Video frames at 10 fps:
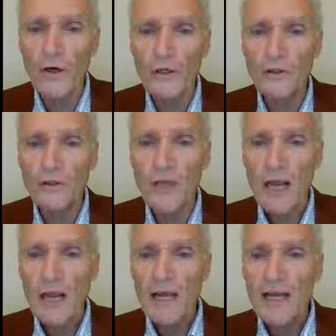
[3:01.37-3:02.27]
orange,
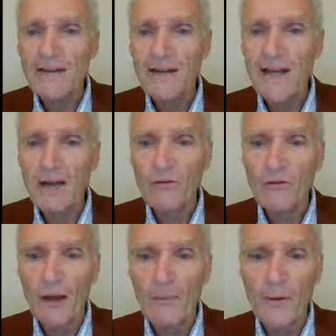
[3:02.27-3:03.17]

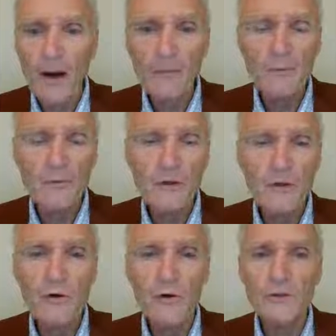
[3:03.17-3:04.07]
indicates a problem with
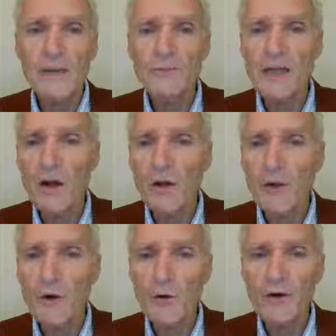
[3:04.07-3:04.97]
glucose uptake
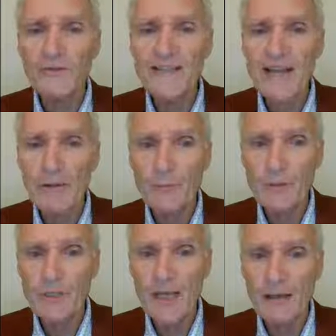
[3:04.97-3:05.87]
on the order of
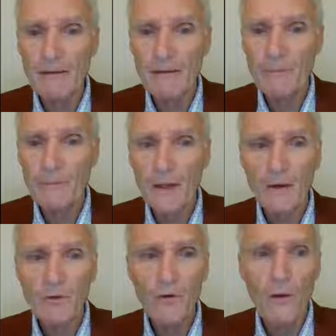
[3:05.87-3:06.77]
10%.
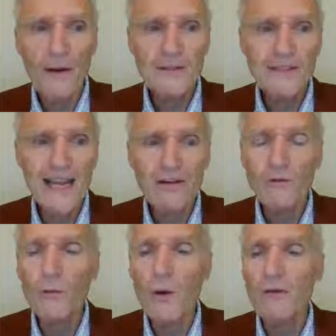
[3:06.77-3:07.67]
So about
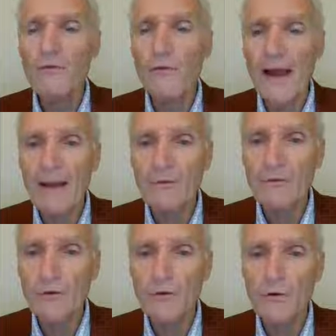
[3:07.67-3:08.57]
10 to 12
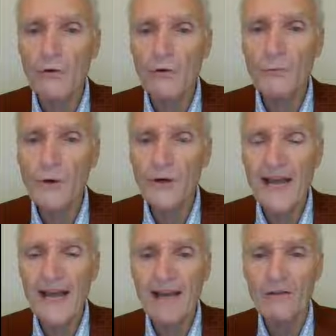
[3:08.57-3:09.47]
grams of glucose per
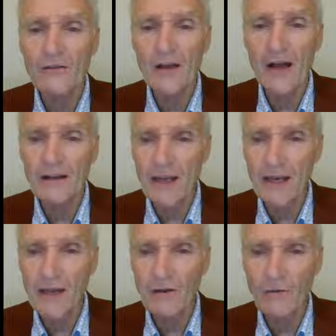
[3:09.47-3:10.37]
day is not
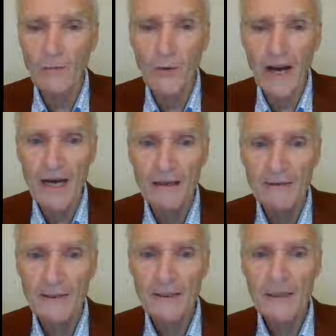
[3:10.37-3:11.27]
getting into the
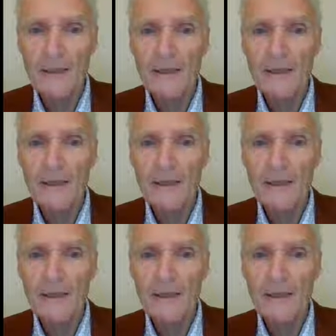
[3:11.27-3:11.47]
brain.